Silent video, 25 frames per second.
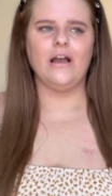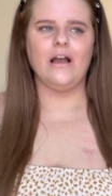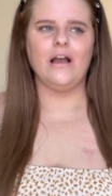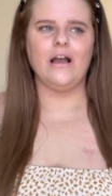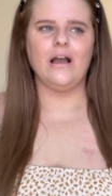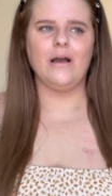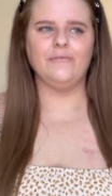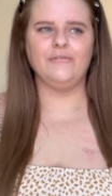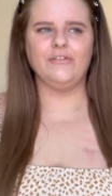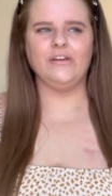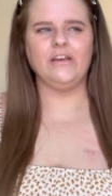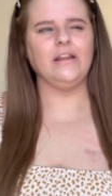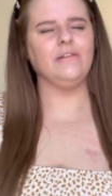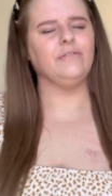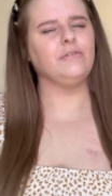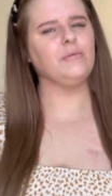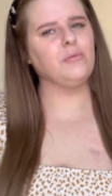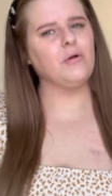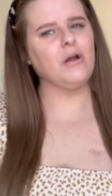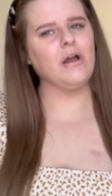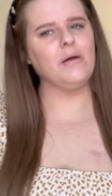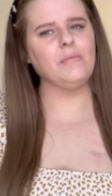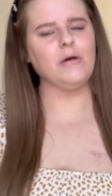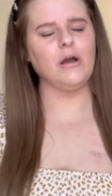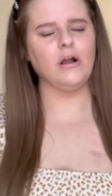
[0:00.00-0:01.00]
I'm thinking either
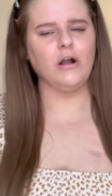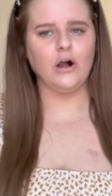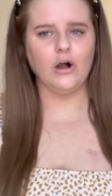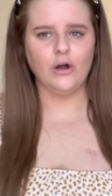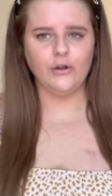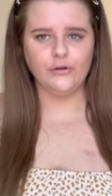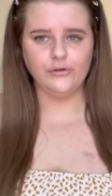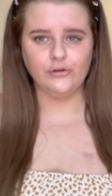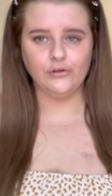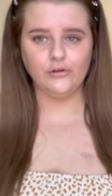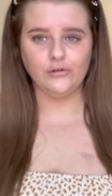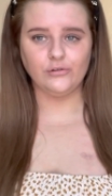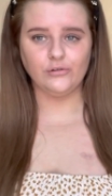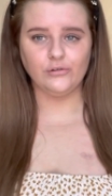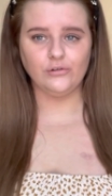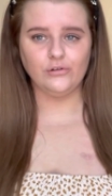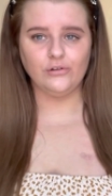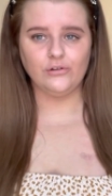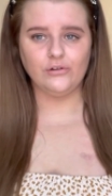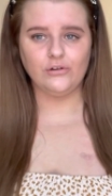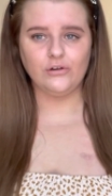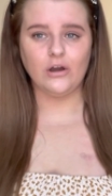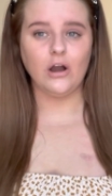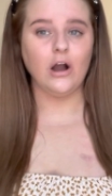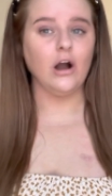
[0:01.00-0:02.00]
Primark or New
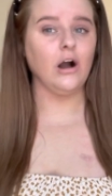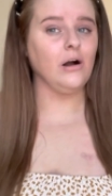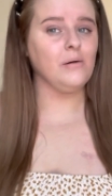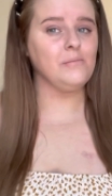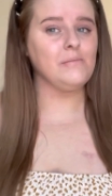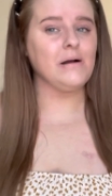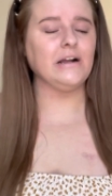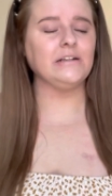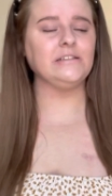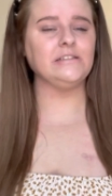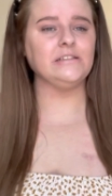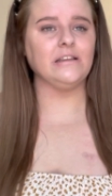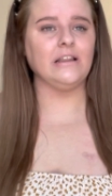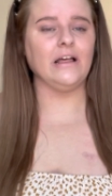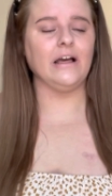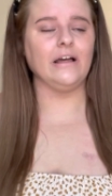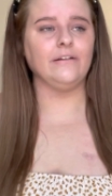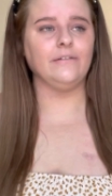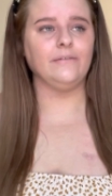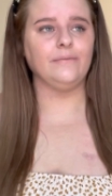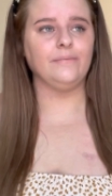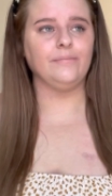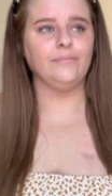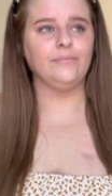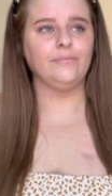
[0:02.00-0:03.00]
Look or Matalan
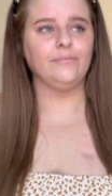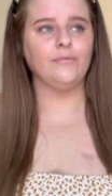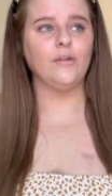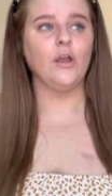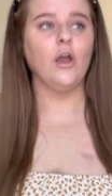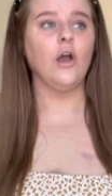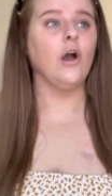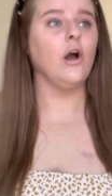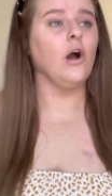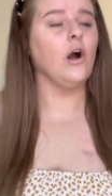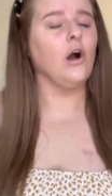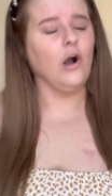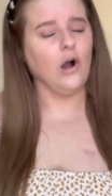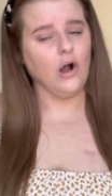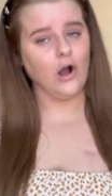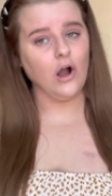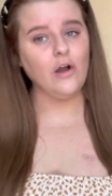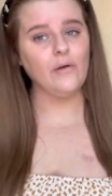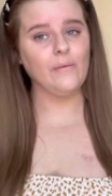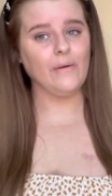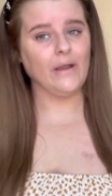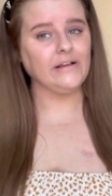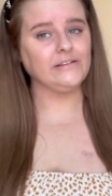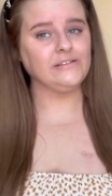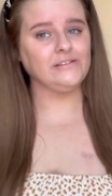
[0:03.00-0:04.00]
or
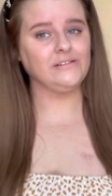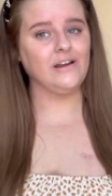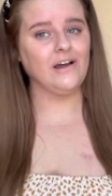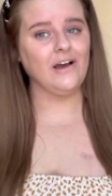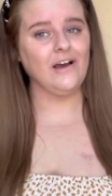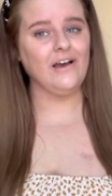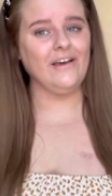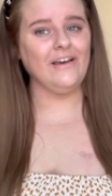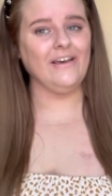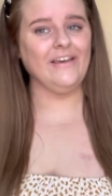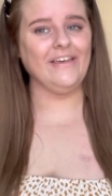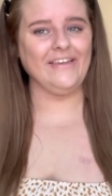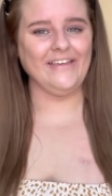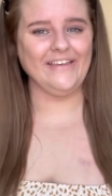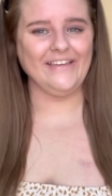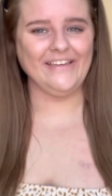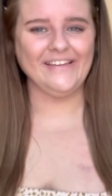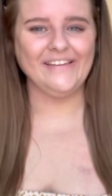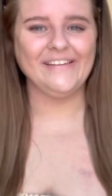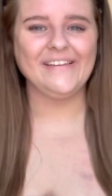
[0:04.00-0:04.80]
Asda.